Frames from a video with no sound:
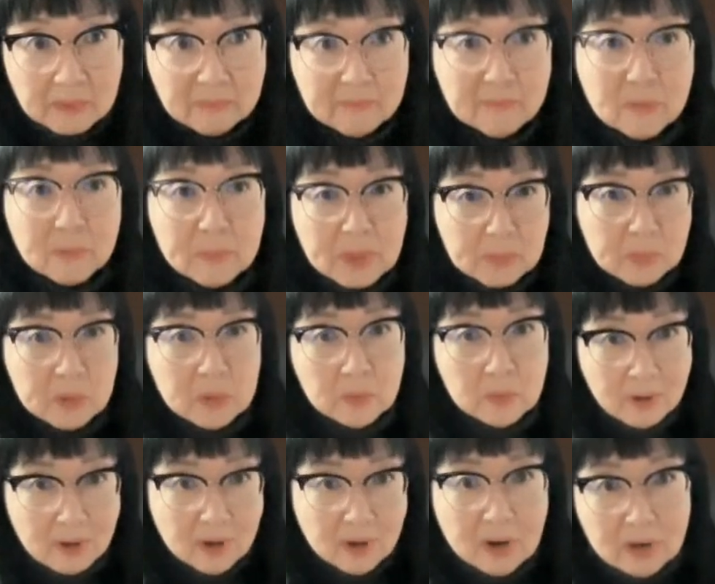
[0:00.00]
for people who
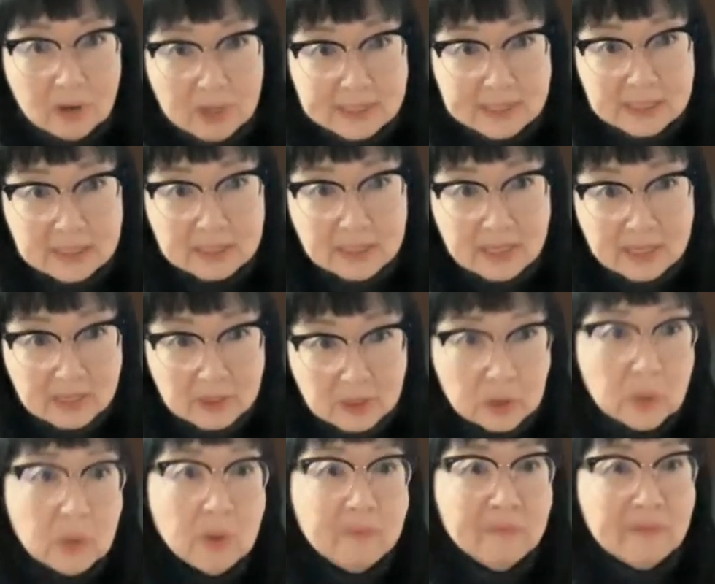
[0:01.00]
are on today and
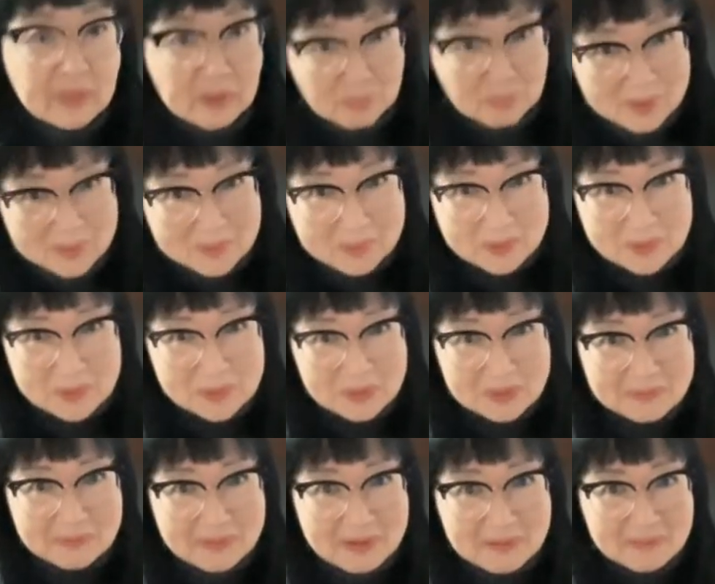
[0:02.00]
know of other people who
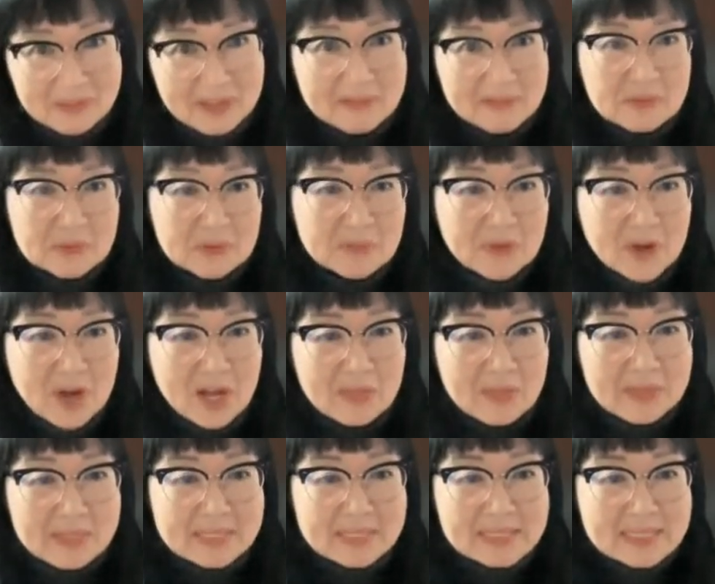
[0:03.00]
would have loved to have
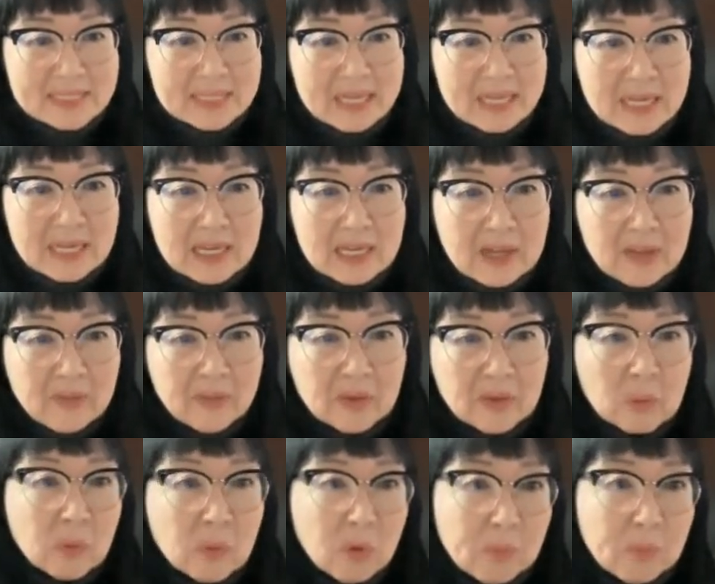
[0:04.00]
caught this,
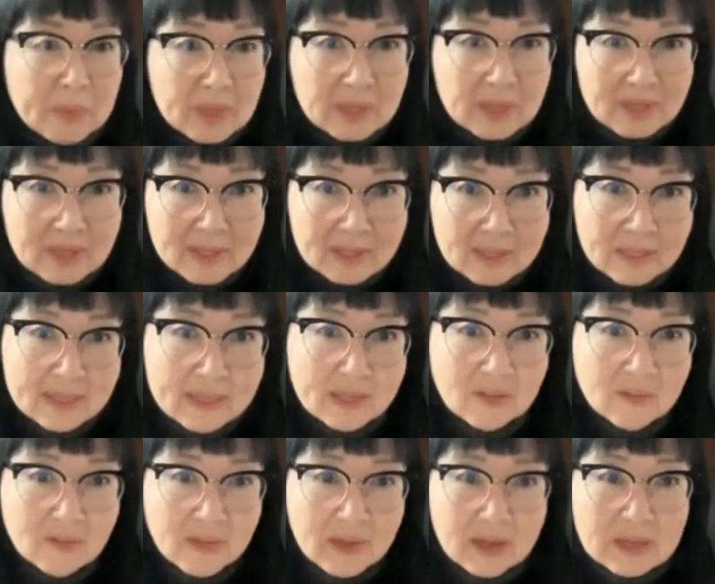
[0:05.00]
there will be a
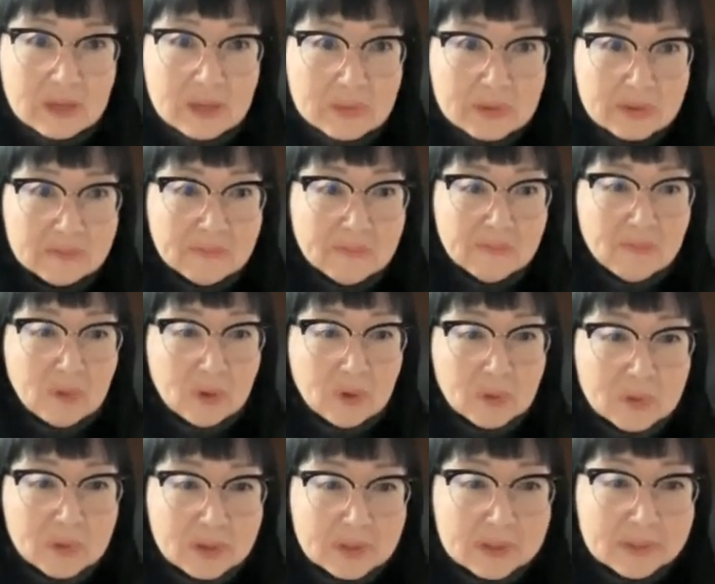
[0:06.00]
link that you can
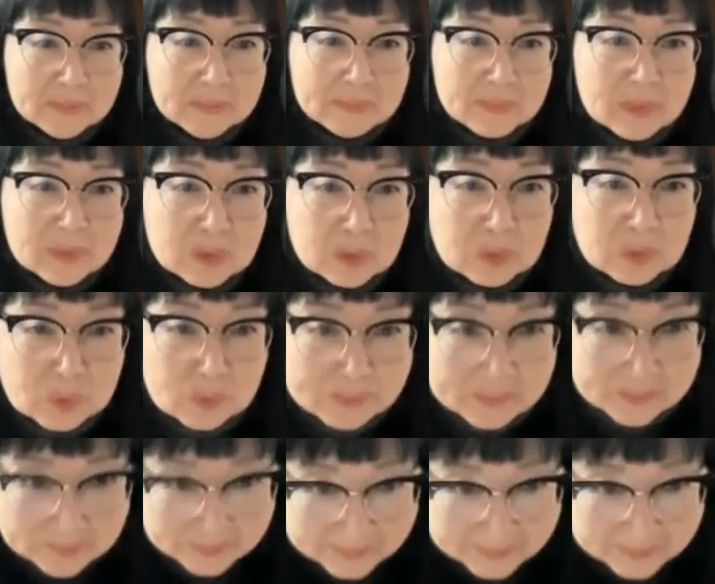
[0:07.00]
forward soon.